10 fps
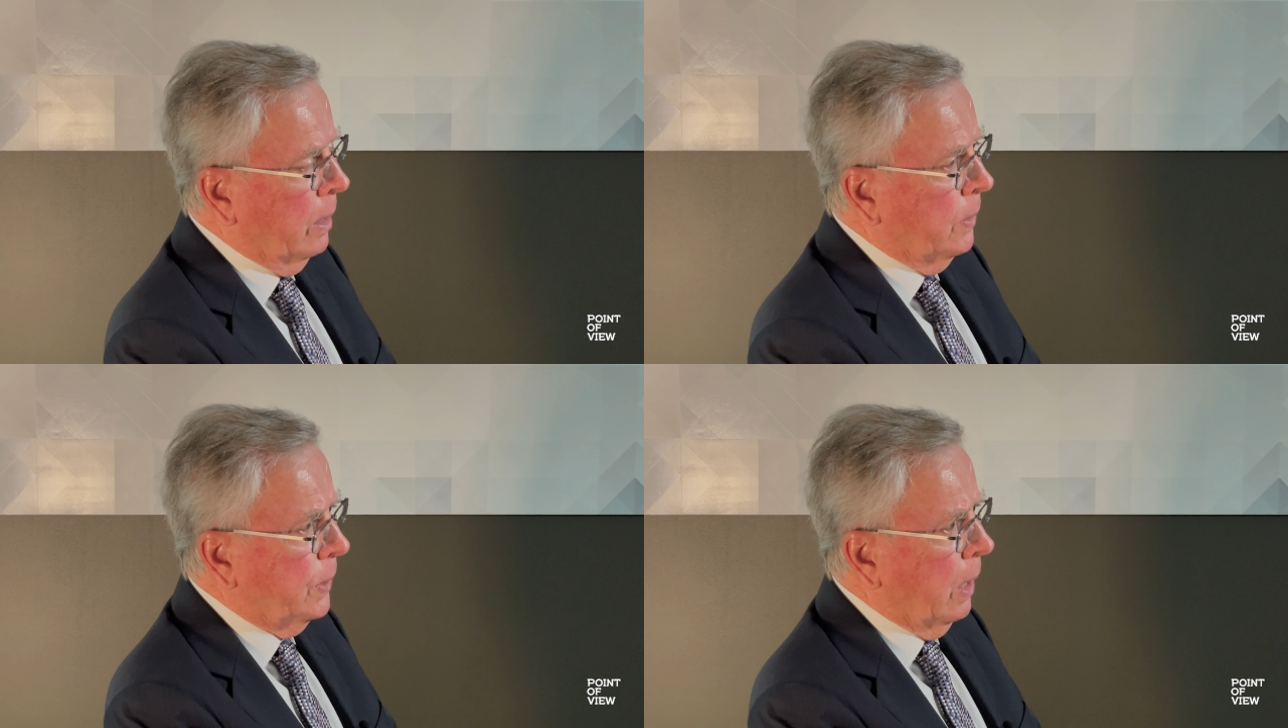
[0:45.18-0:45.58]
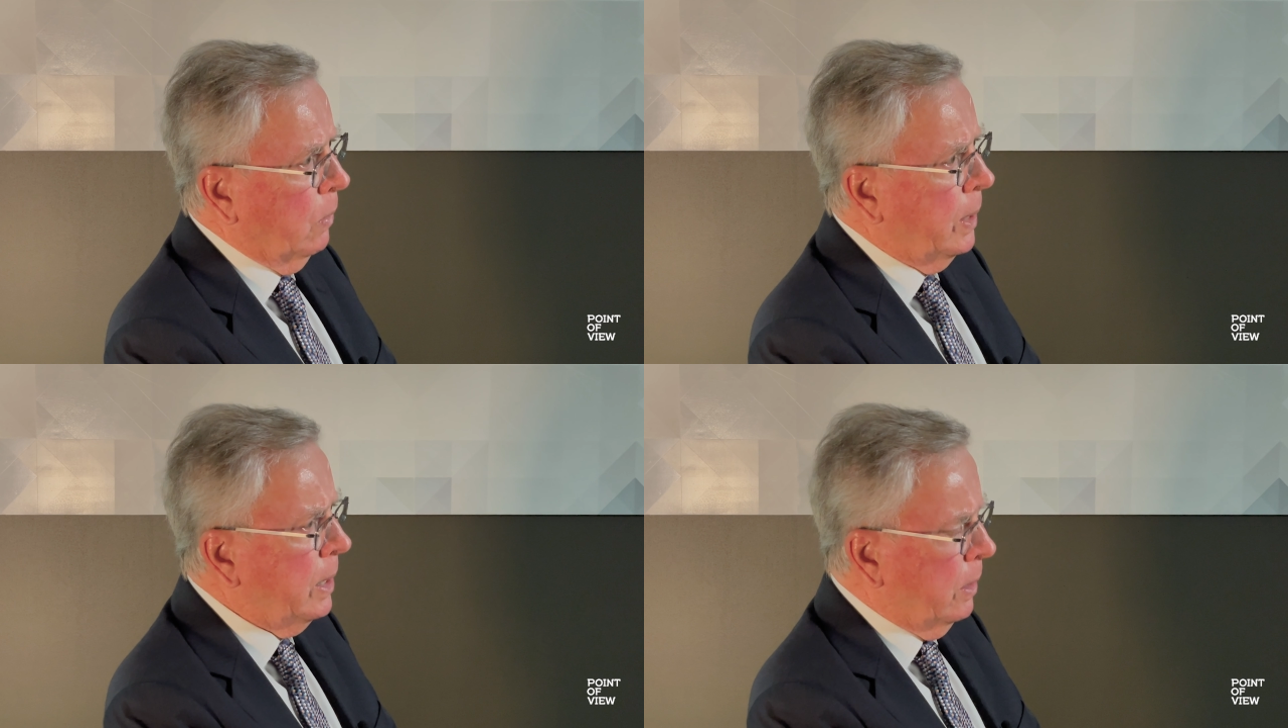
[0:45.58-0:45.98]
So
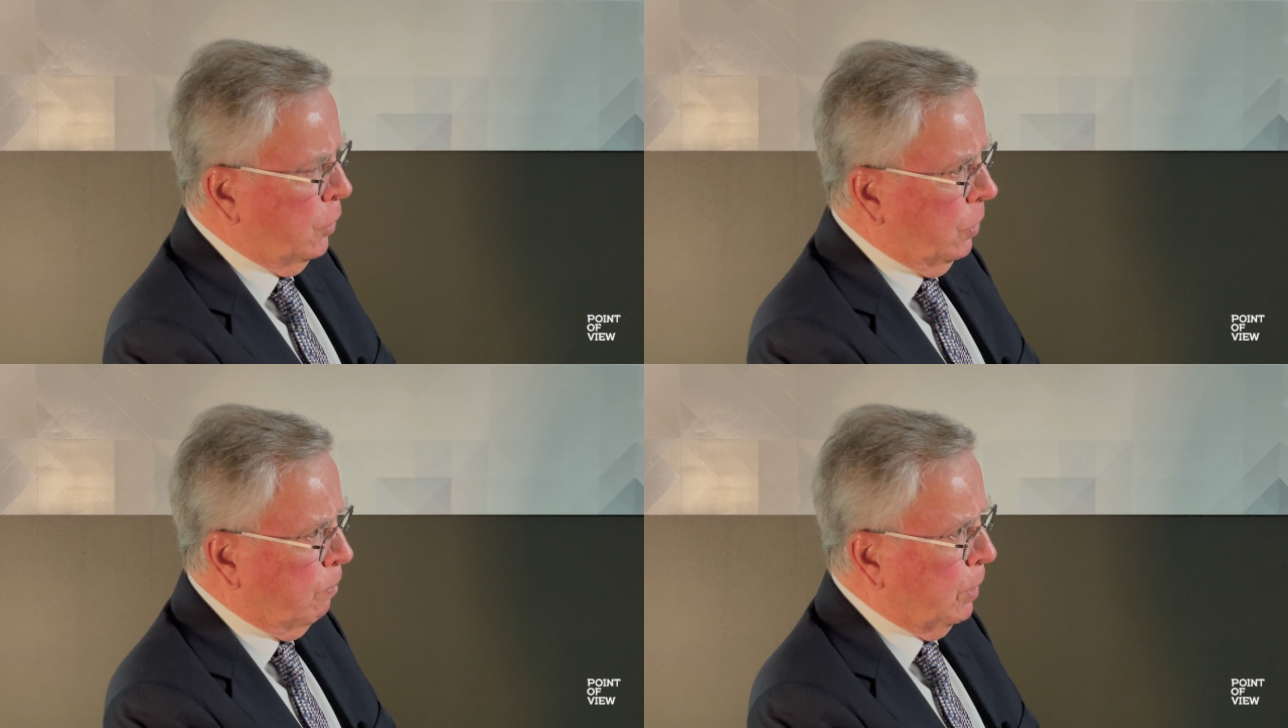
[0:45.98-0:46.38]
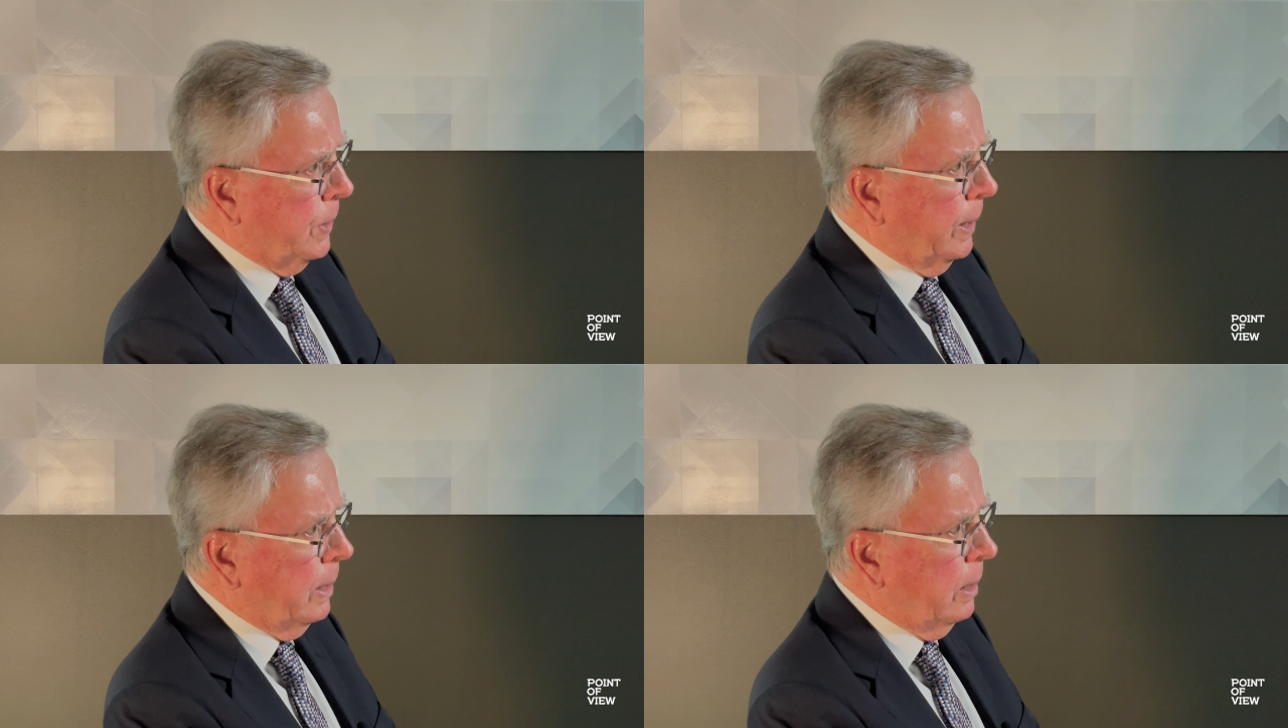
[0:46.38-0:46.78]
he issued
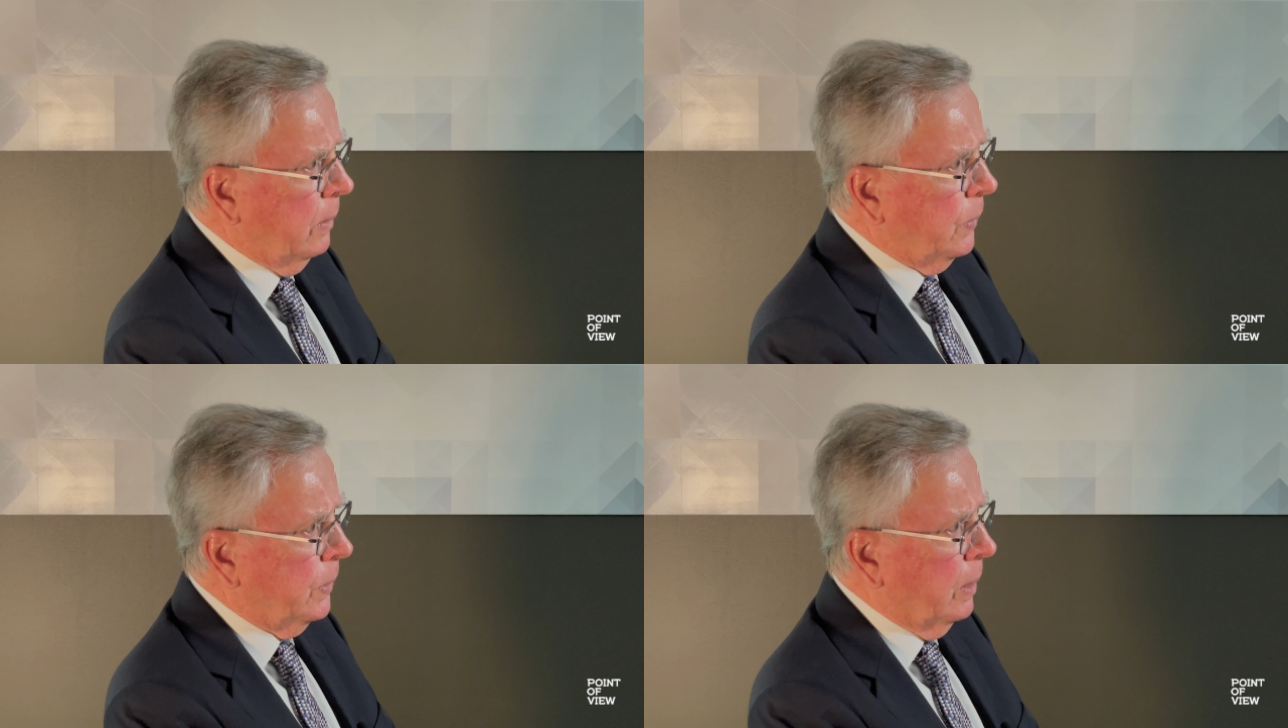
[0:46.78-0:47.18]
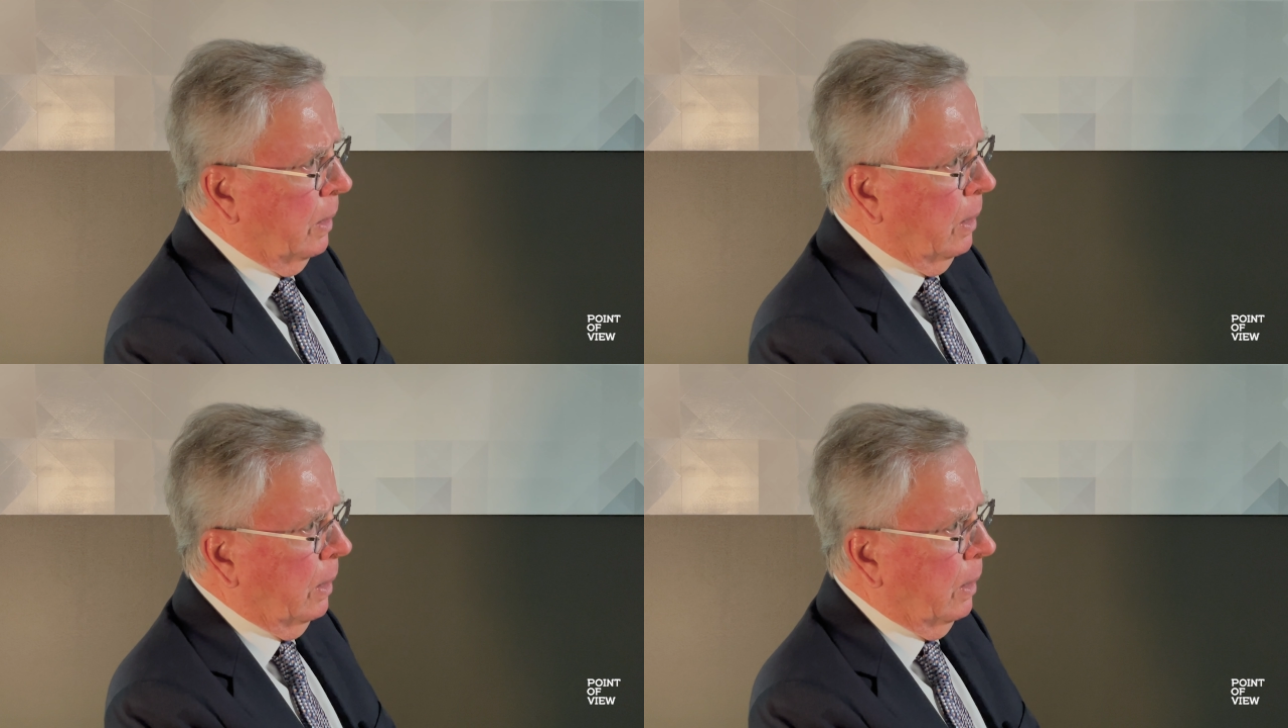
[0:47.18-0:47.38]
proceedings.